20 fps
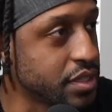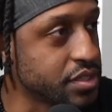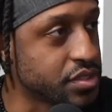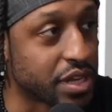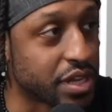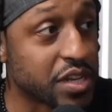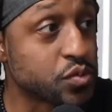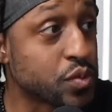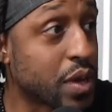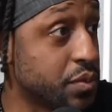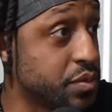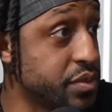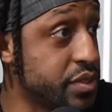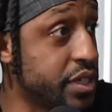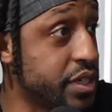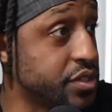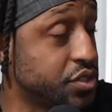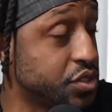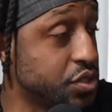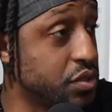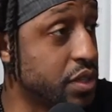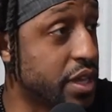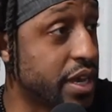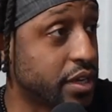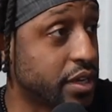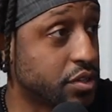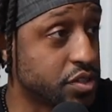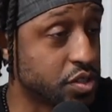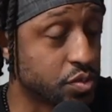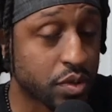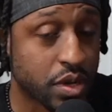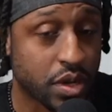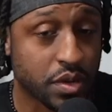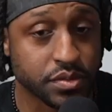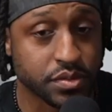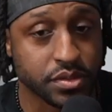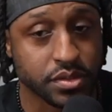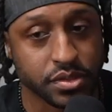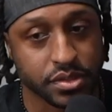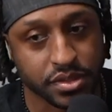So that's why I was there too. Like, Chris
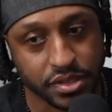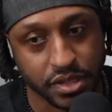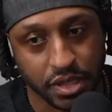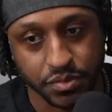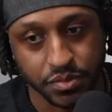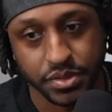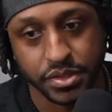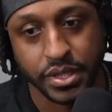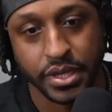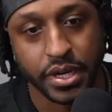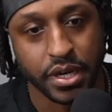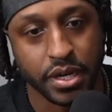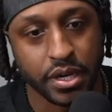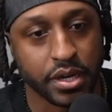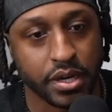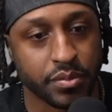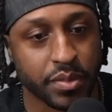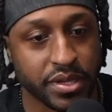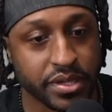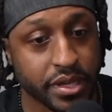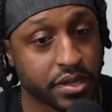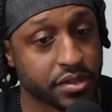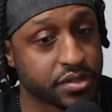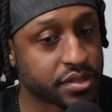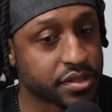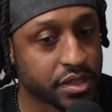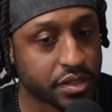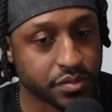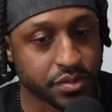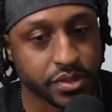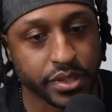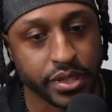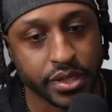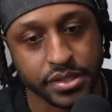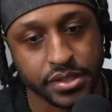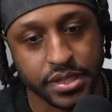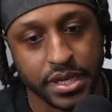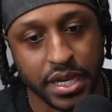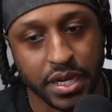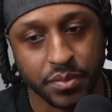Paul's son was there, Monte Ellis' son was there,
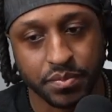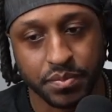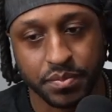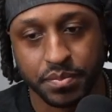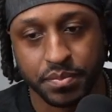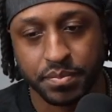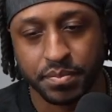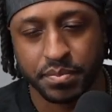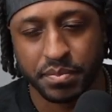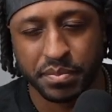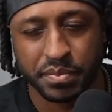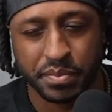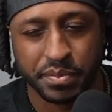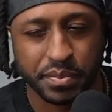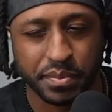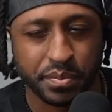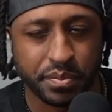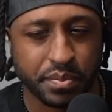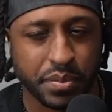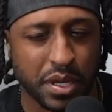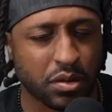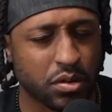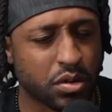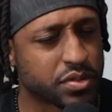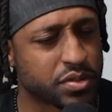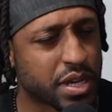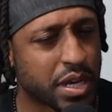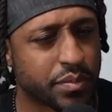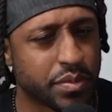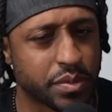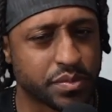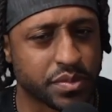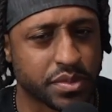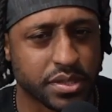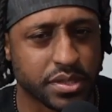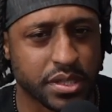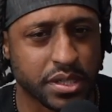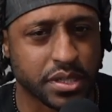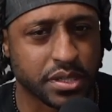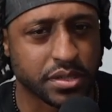Scottie. I don't know if Scottie Pippen's
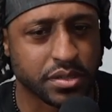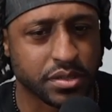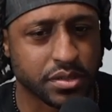sons.